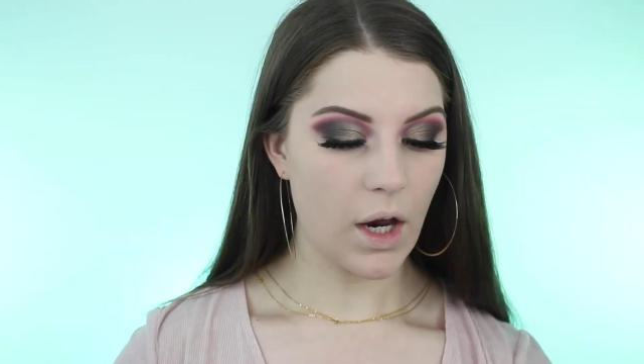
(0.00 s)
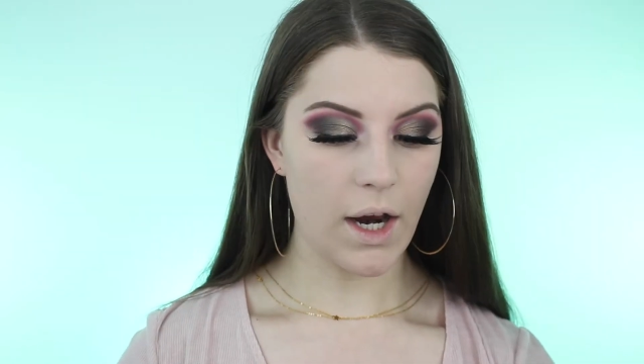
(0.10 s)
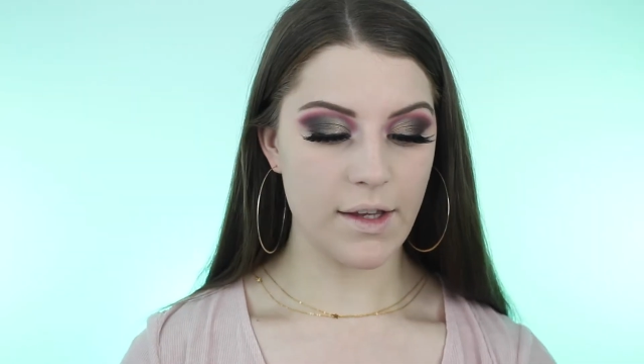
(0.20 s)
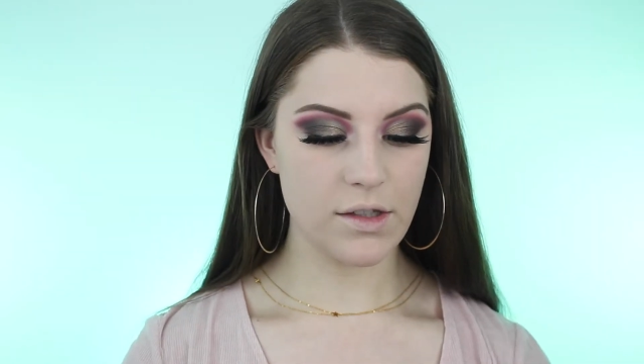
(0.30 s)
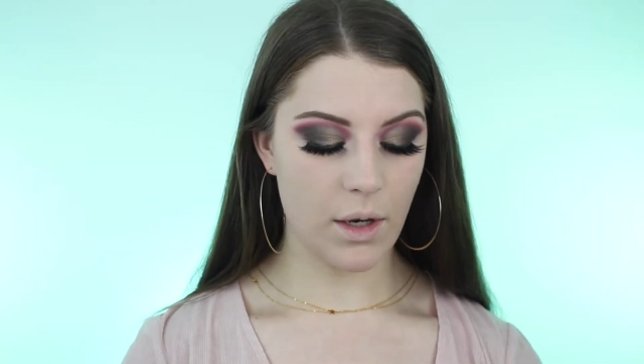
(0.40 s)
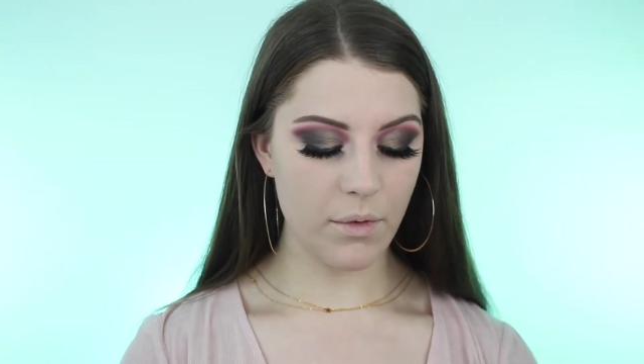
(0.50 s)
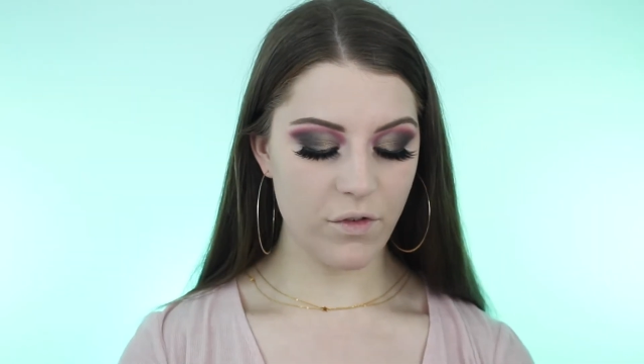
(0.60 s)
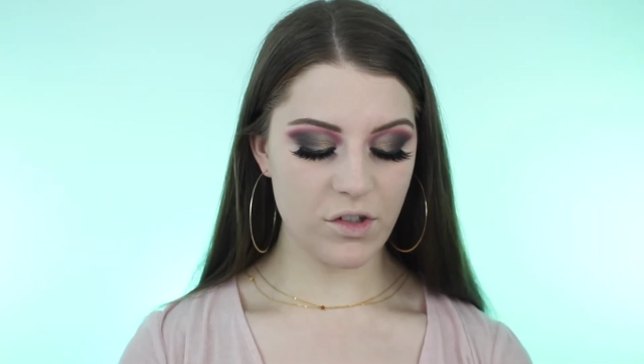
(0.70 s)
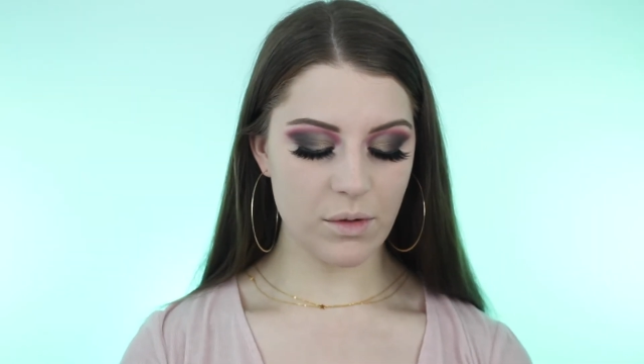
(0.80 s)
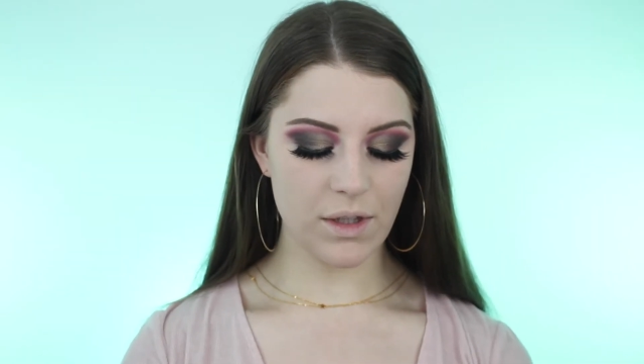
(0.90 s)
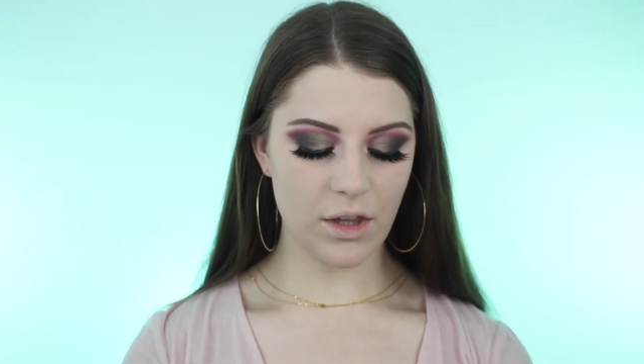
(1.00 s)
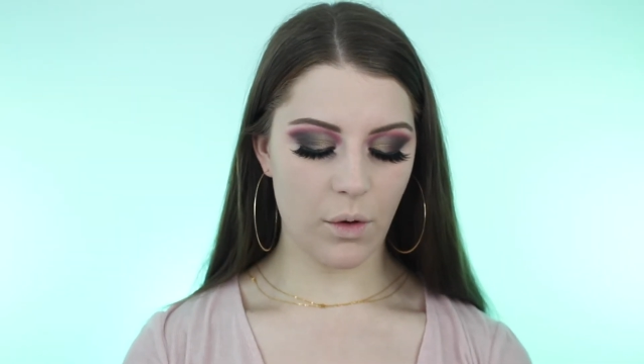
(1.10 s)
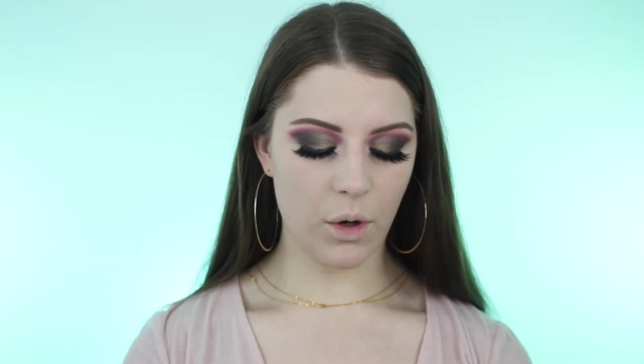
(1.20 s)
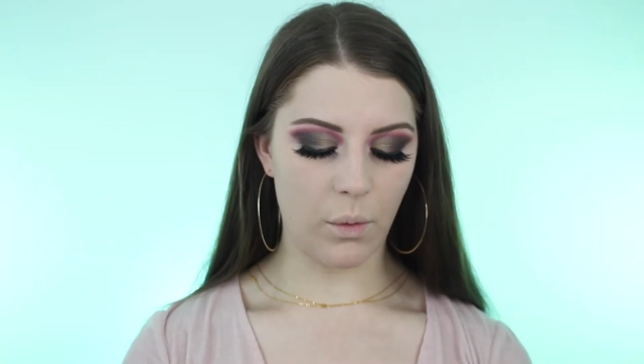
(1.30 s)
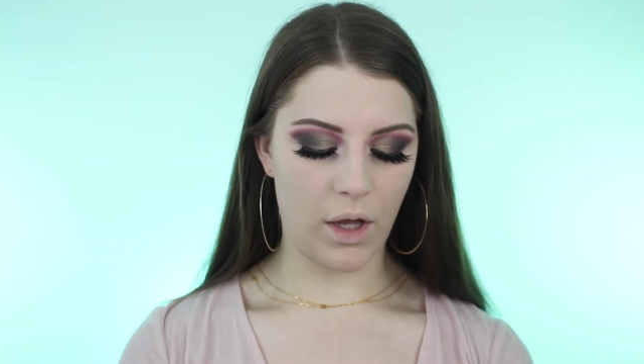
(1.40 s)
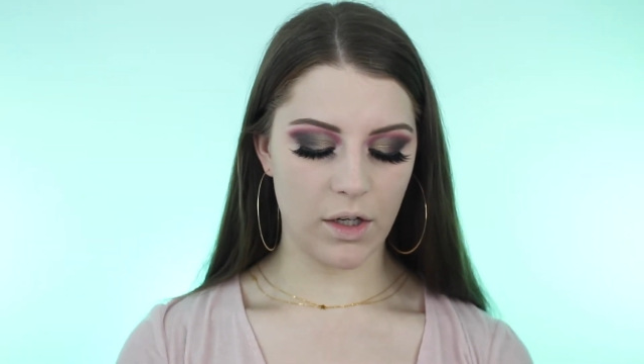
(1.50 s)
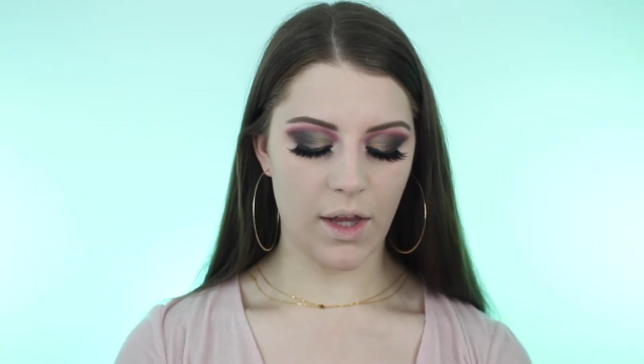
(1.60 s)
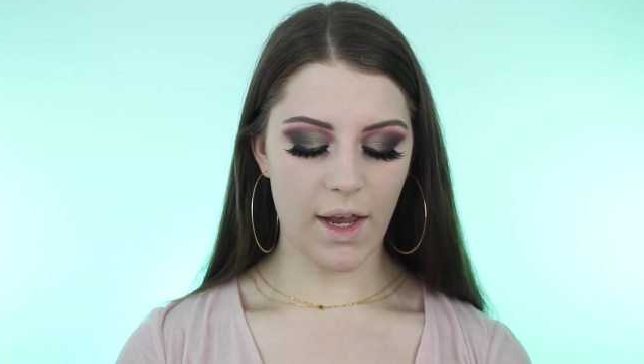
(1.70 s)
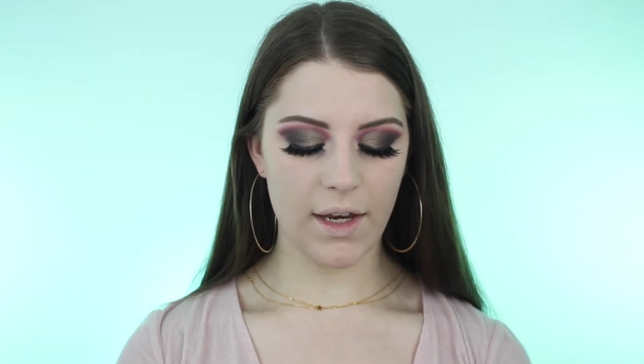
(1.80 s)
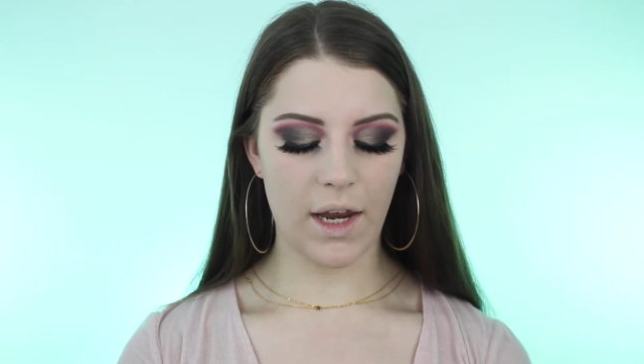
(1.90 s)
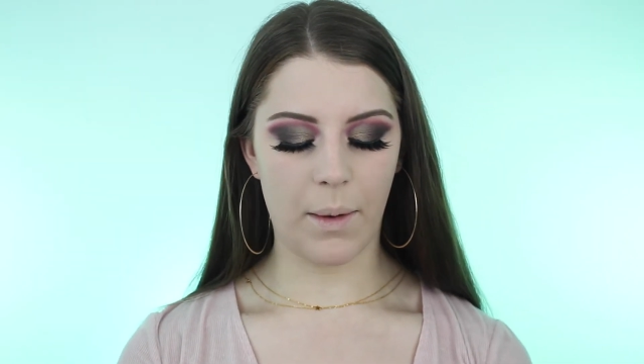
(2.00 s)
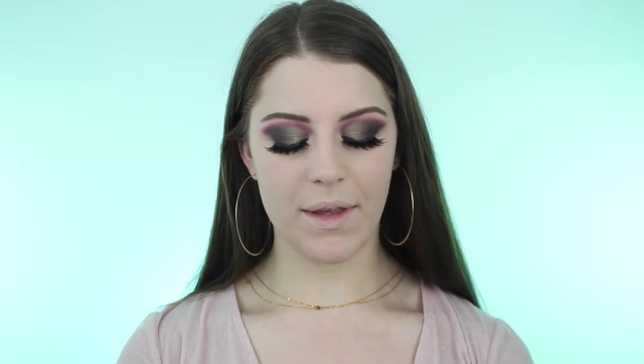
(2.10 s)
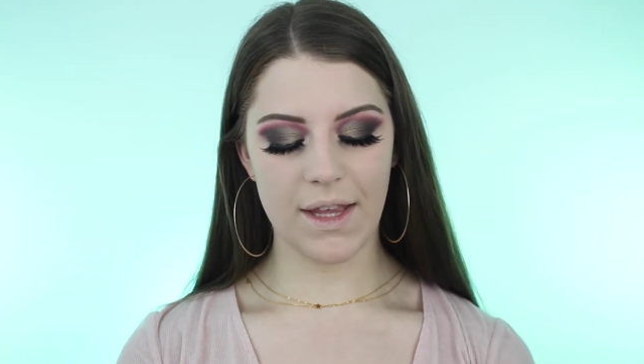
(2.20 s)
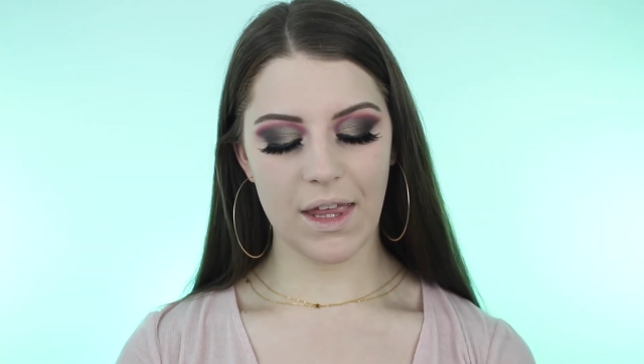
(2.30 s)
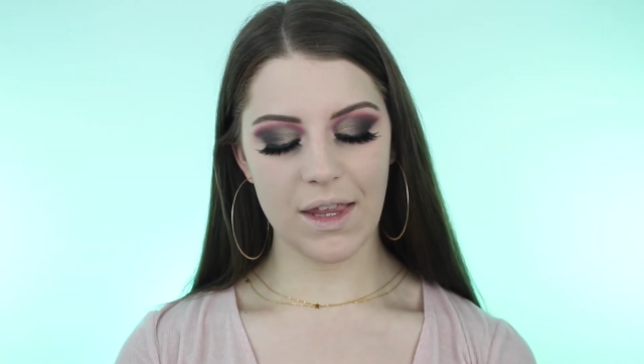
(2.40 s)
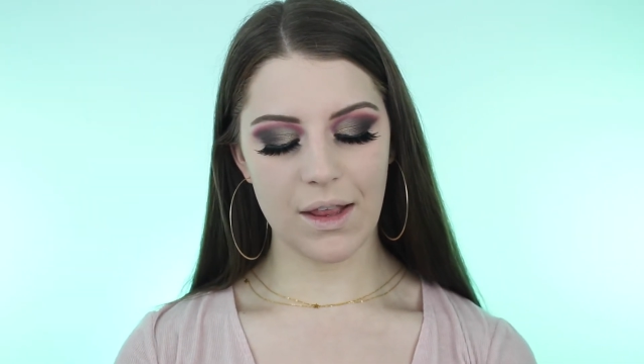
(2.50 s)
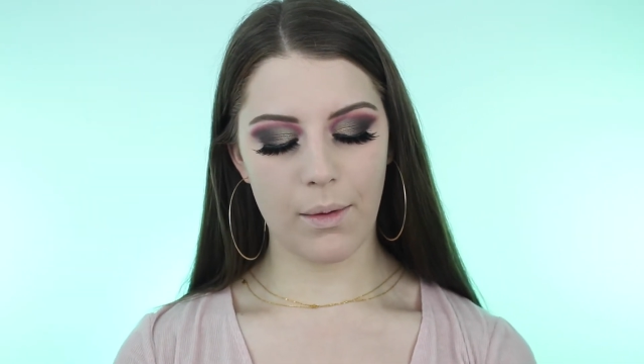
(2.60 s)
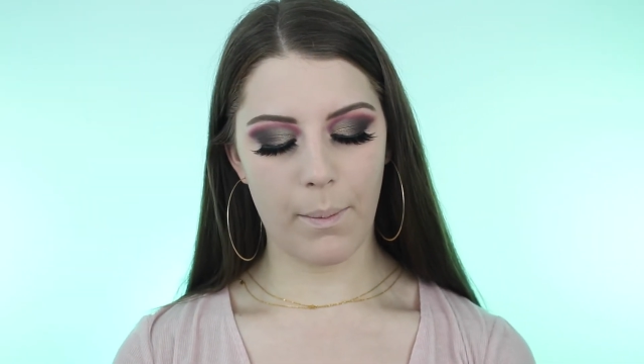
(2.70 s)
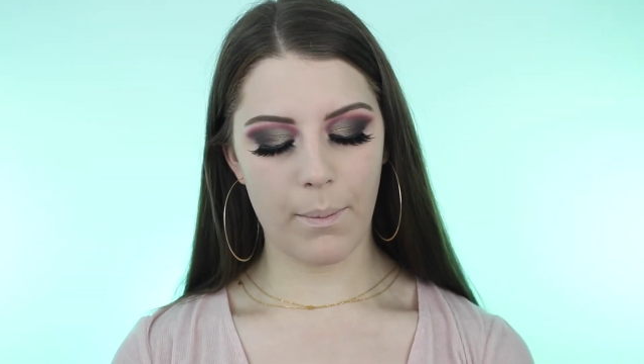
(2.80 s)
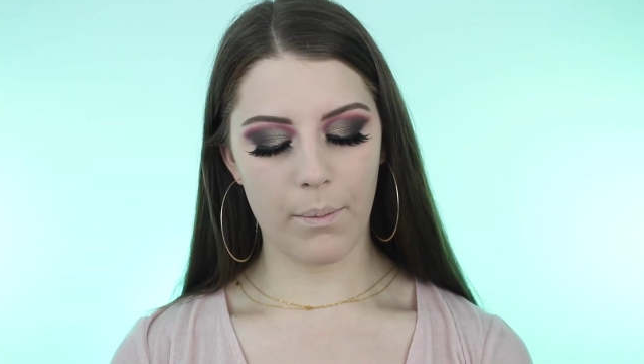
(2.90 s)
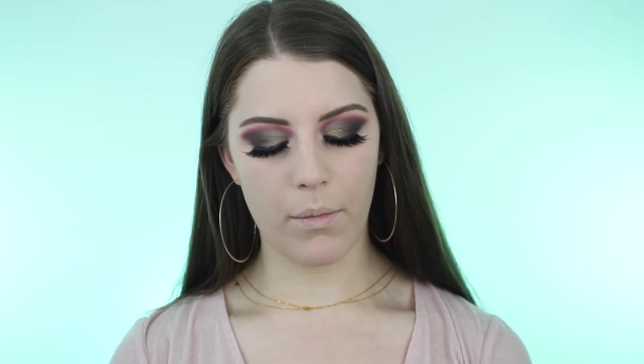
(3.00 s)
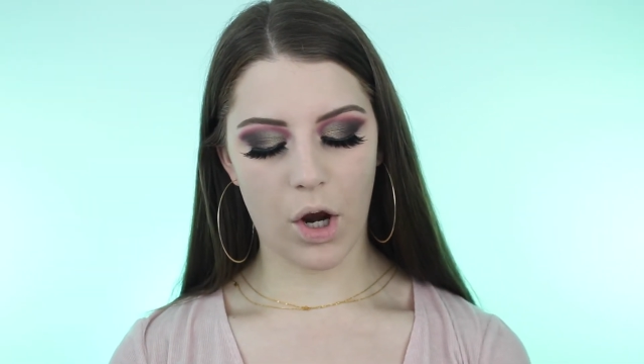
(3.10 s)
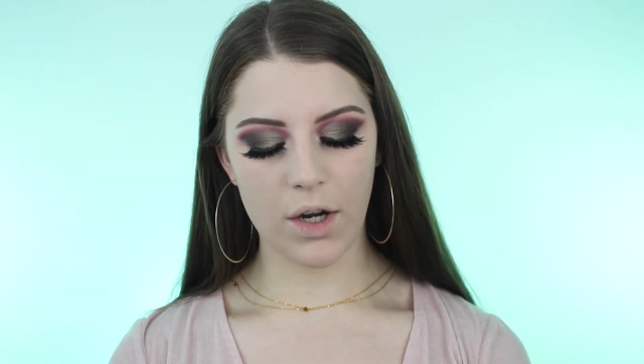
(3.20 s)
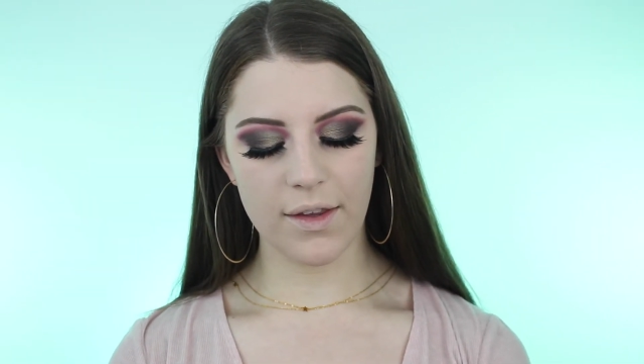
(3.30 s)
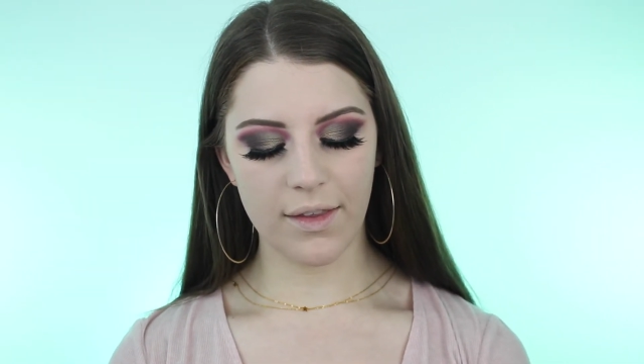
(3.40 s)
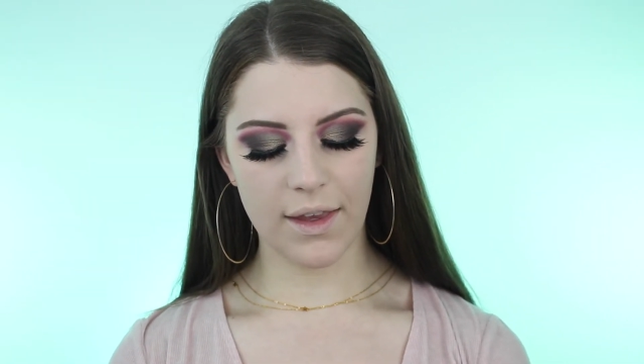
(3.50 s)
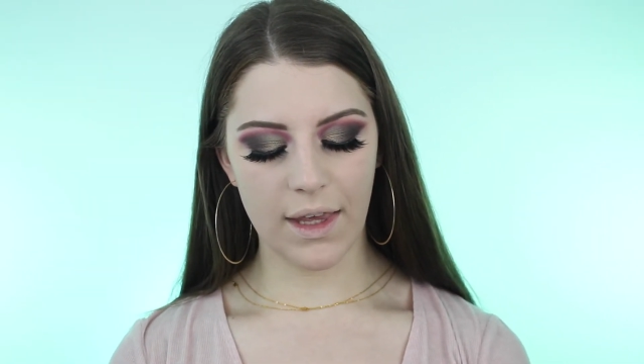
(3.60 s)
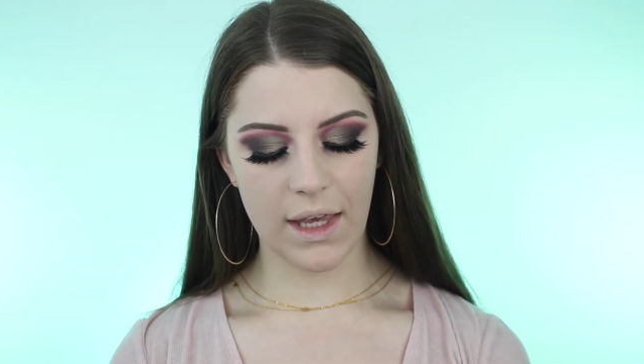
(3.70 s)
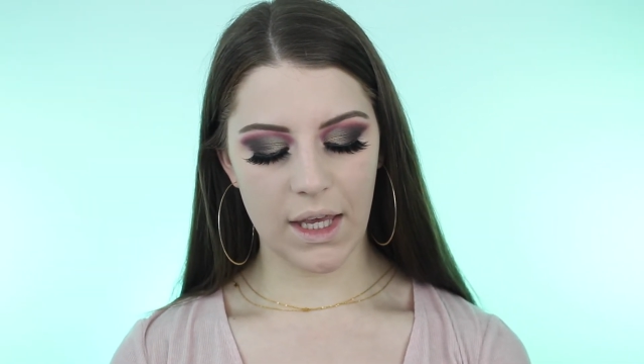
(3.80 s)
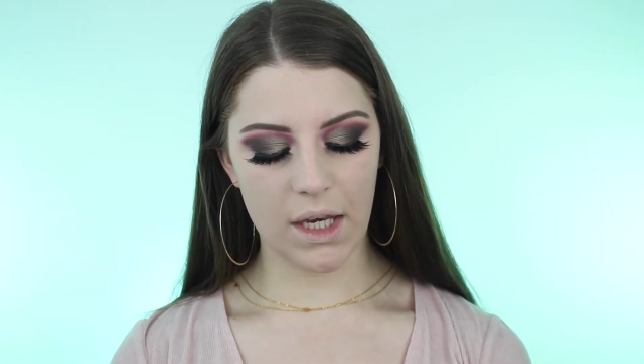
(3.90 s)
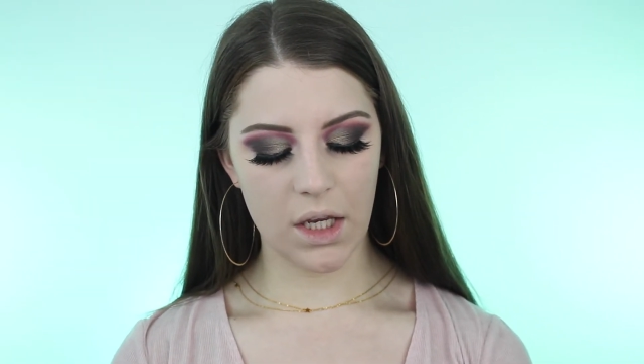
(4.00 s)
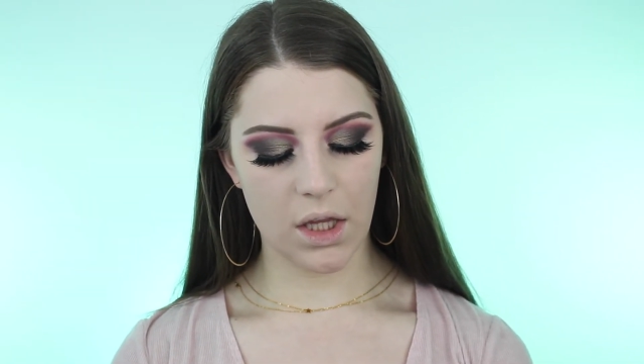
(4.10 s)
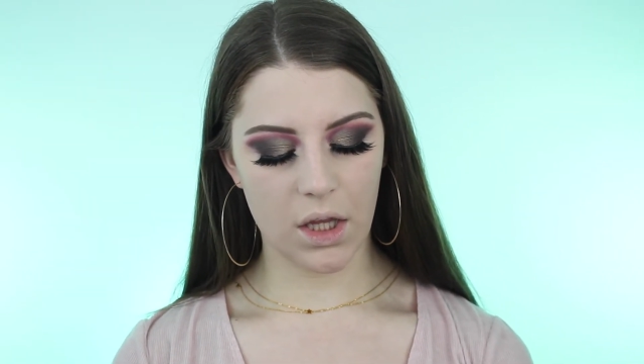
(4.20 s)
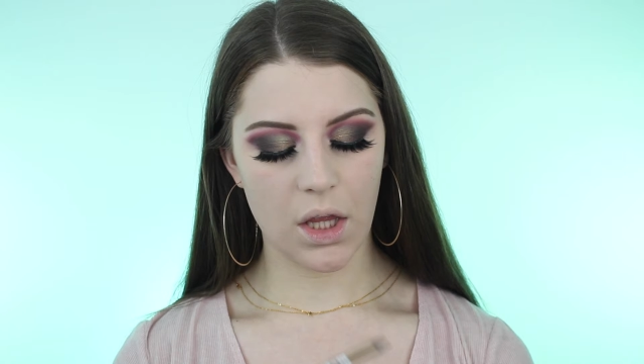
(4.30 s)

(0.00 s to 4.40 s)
Alright, so now I'm gonna finish up the lower waterline, and I'm gonna take this Ardency In